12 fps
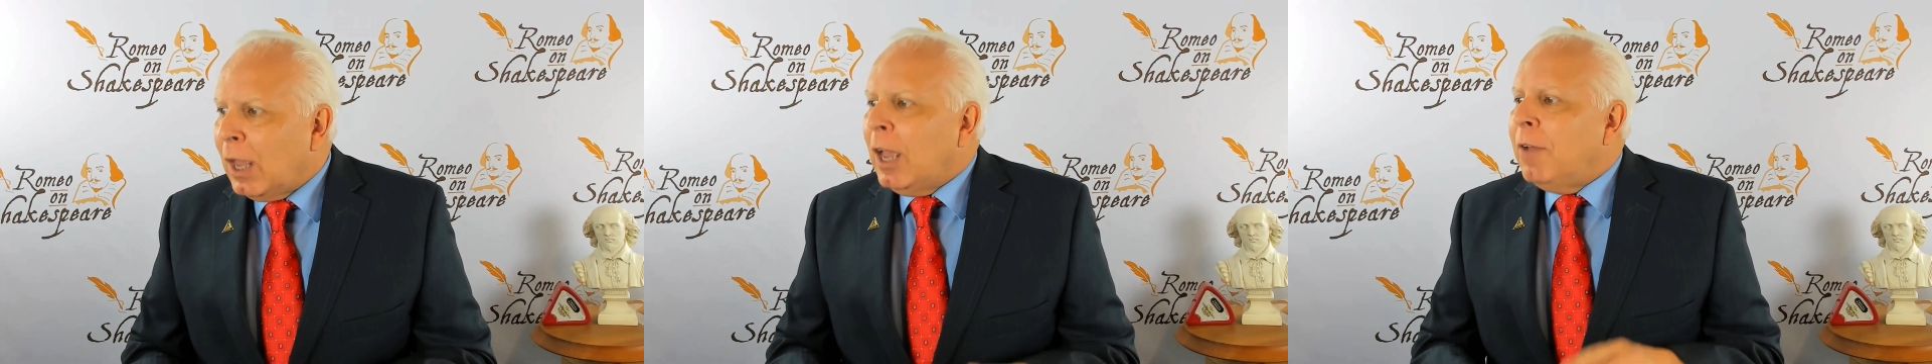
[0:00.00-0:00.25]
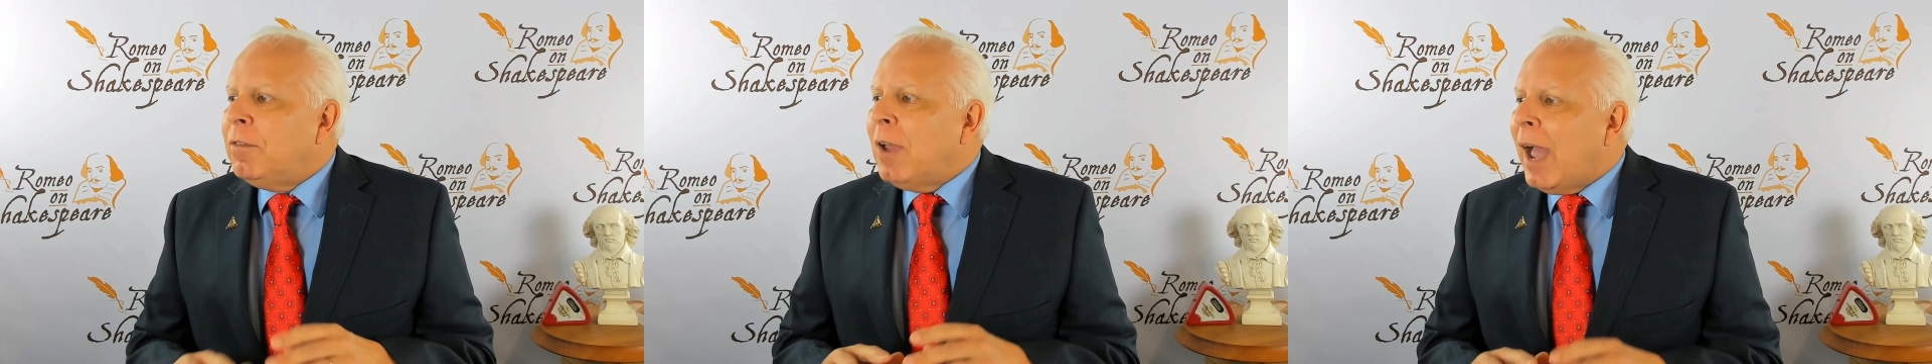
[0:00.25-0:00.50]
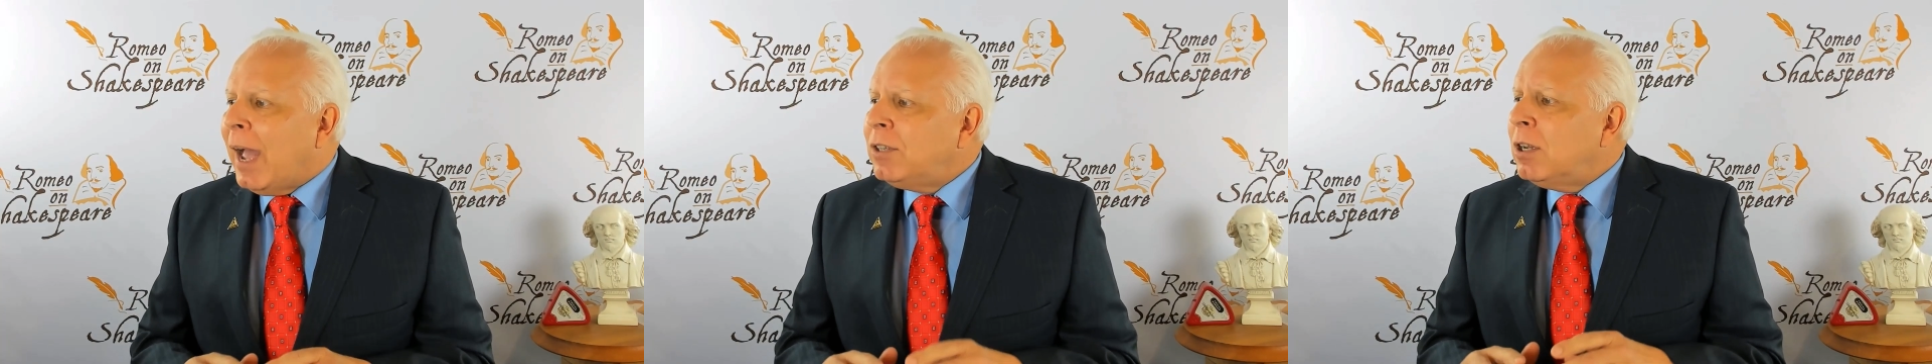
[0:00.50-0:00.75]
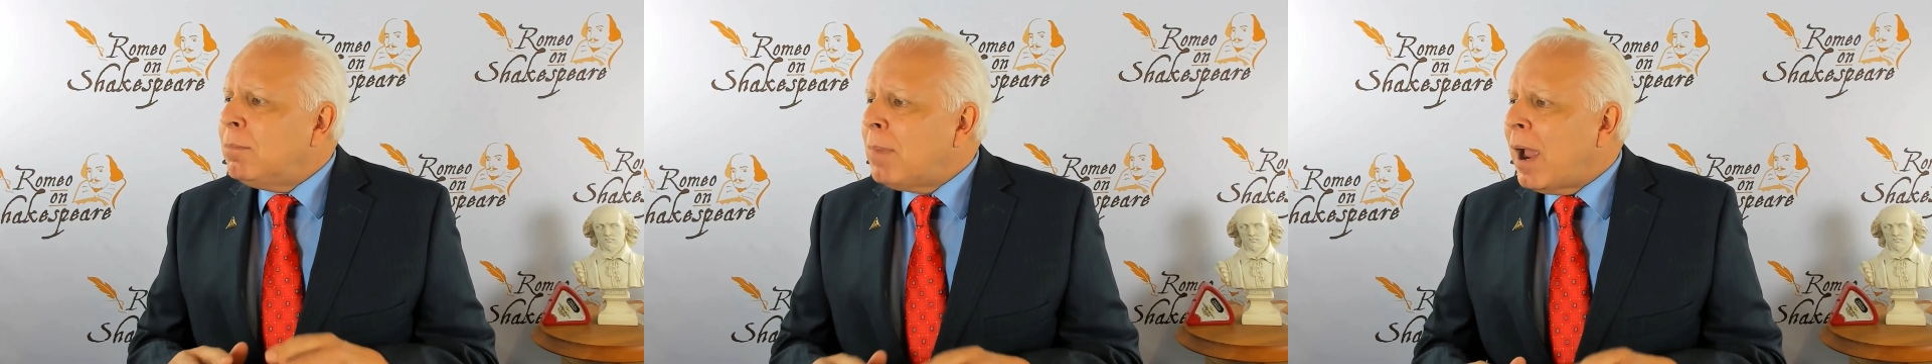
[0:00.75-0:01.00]
If you had
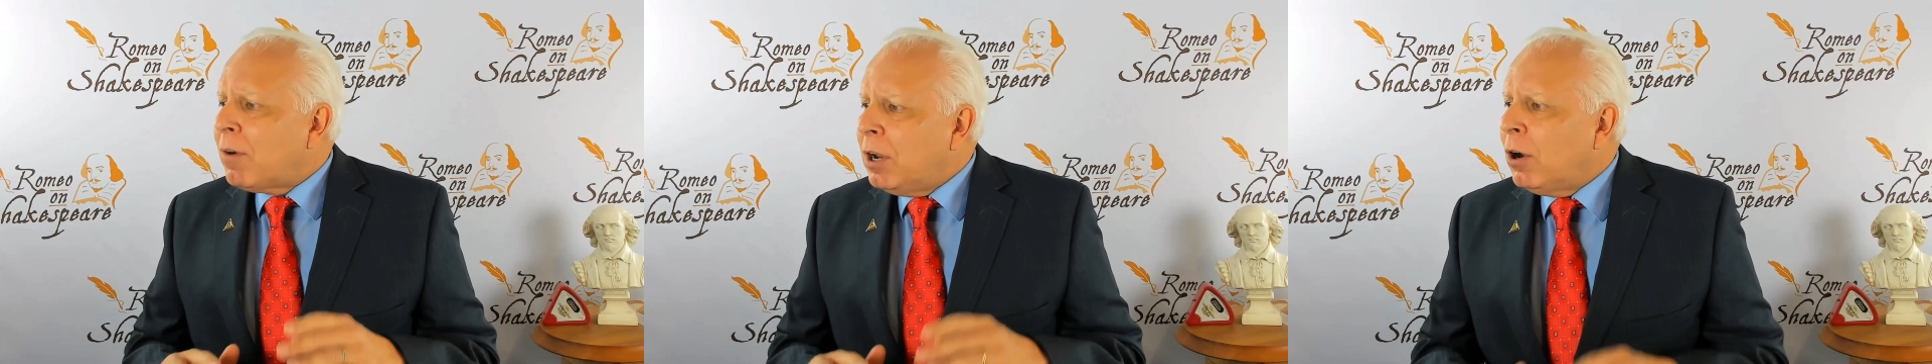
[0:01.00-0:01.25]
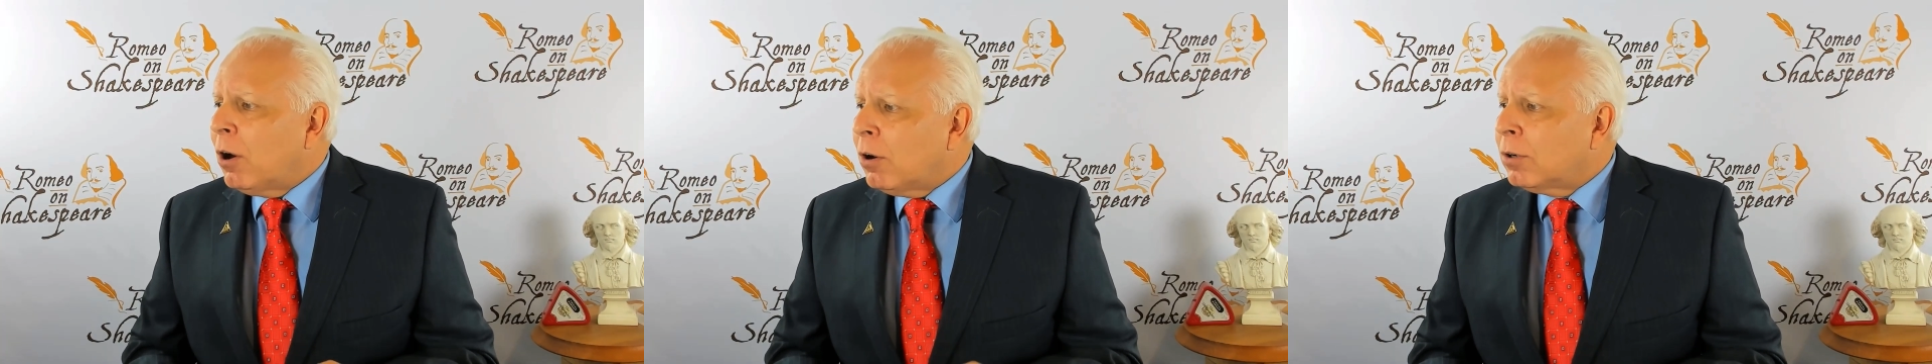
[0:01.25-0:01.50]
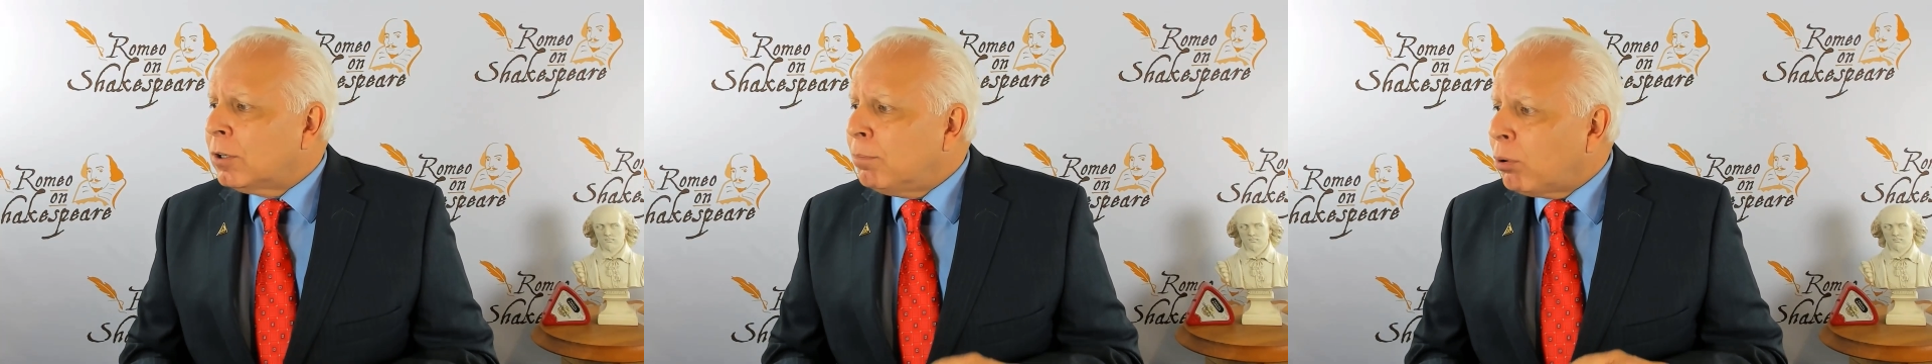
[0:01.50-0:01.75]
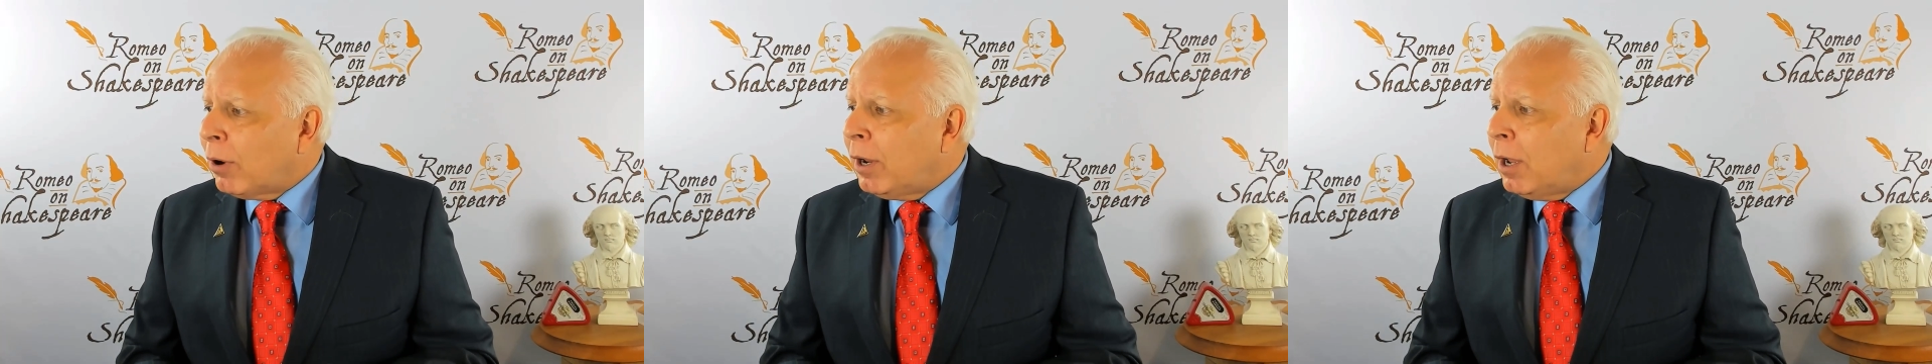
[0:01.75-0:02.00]
to marry her to
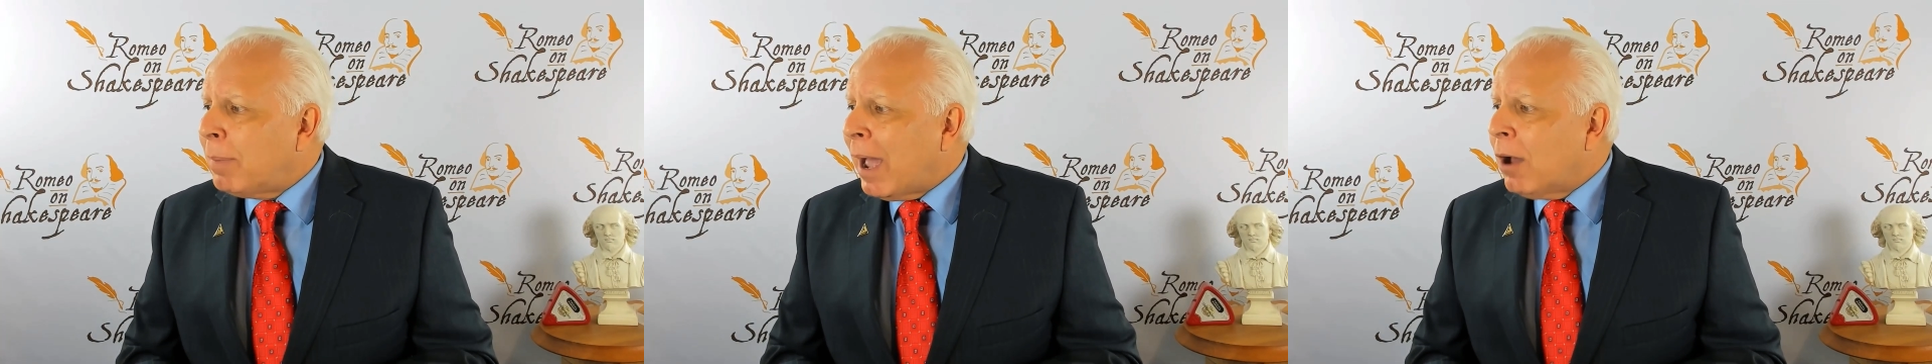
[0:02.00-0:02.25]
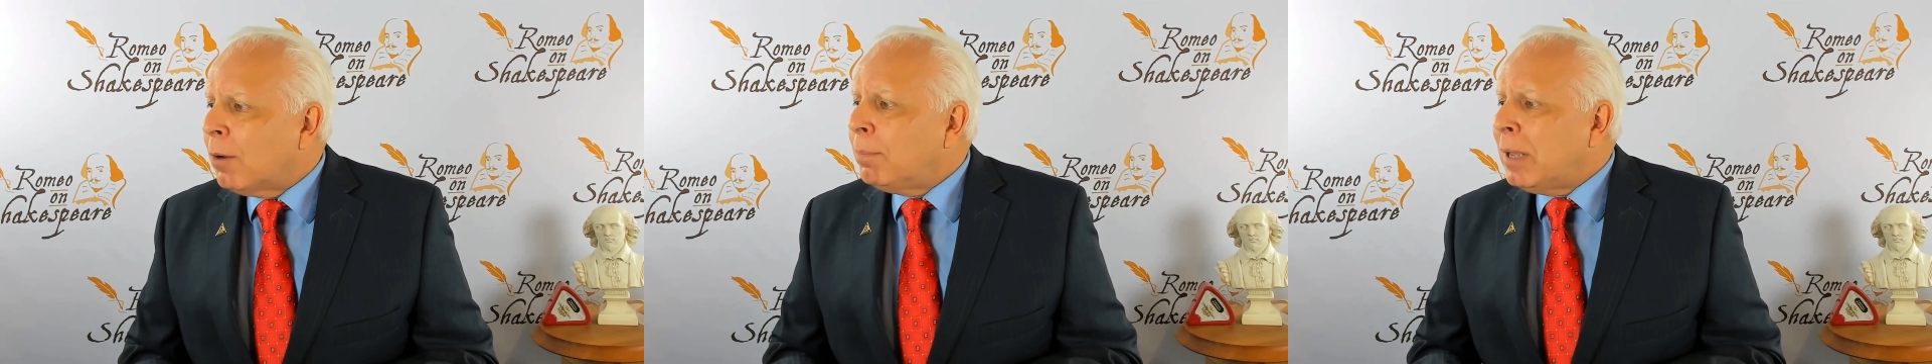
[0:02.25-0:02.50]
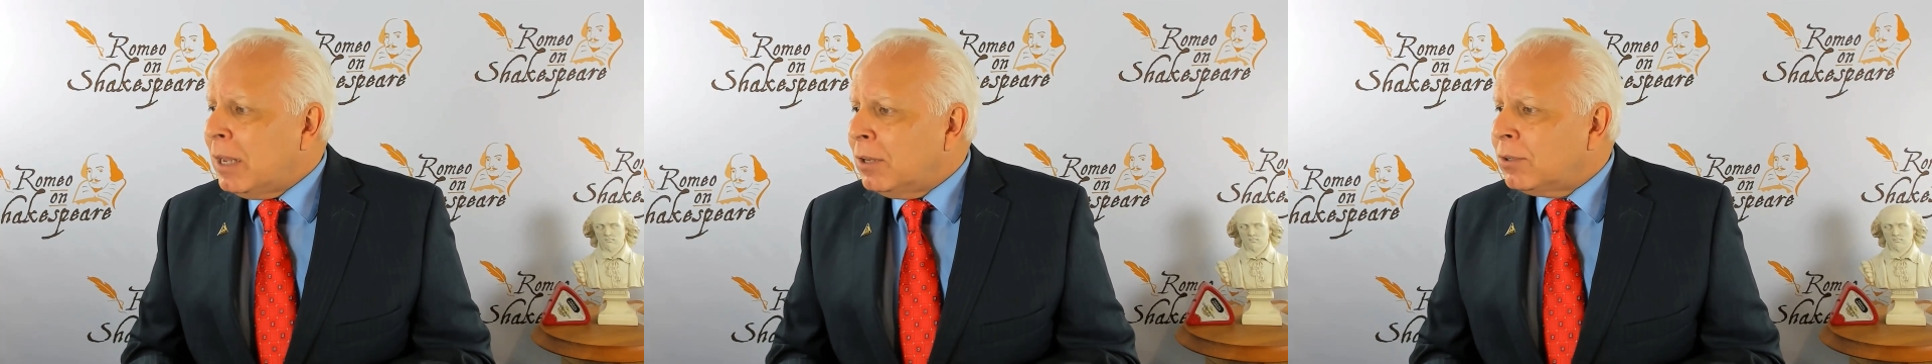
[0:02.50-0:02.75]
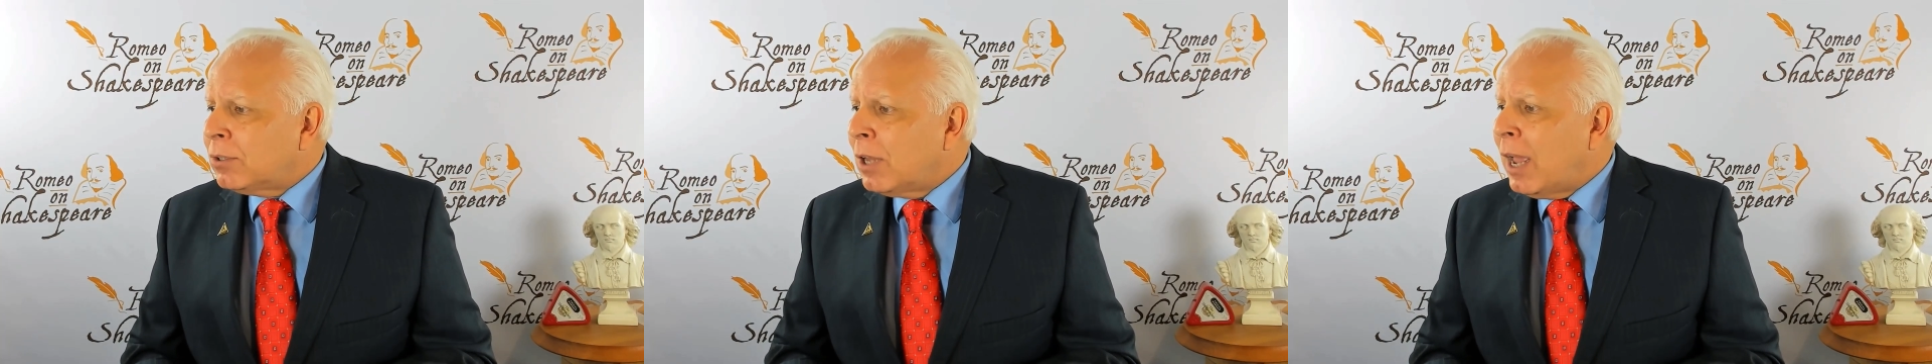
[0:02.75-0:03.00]
bring about a
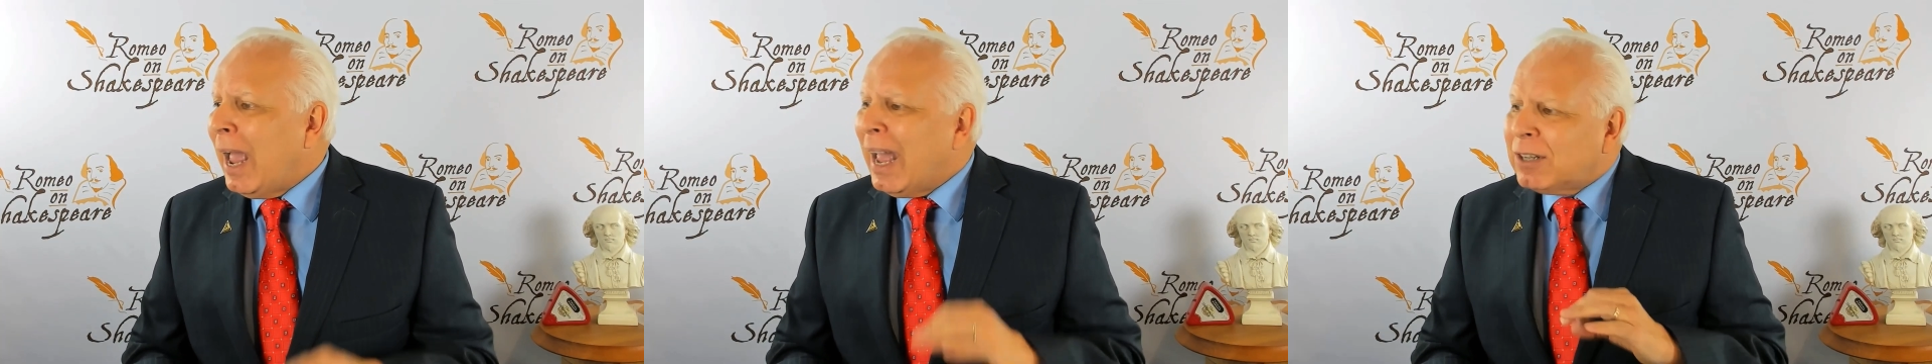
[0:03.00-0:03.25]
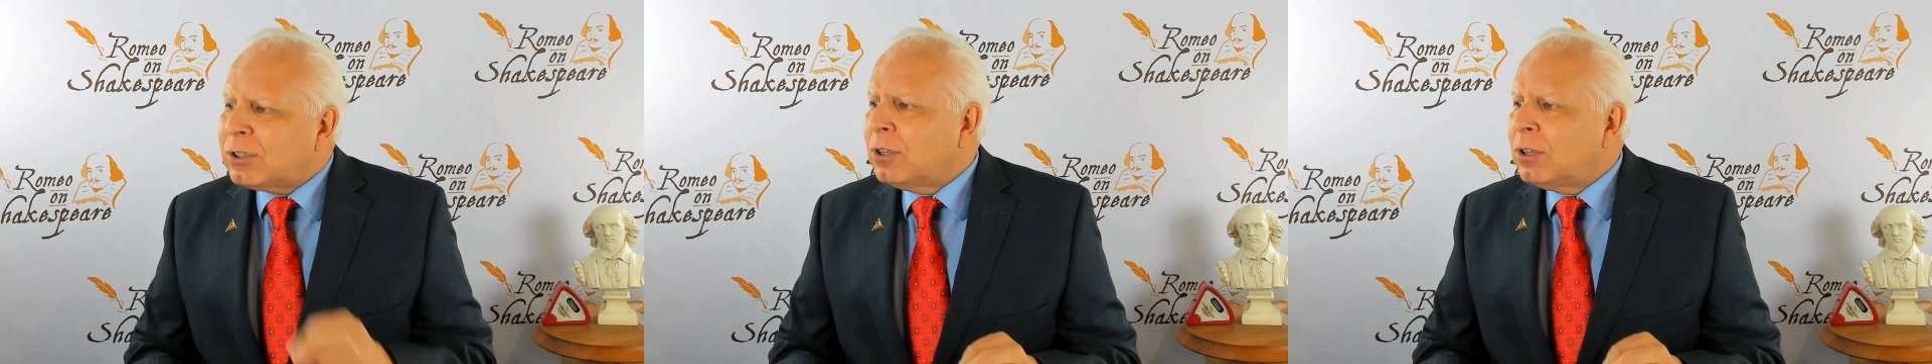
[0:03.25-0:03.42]
peace, ask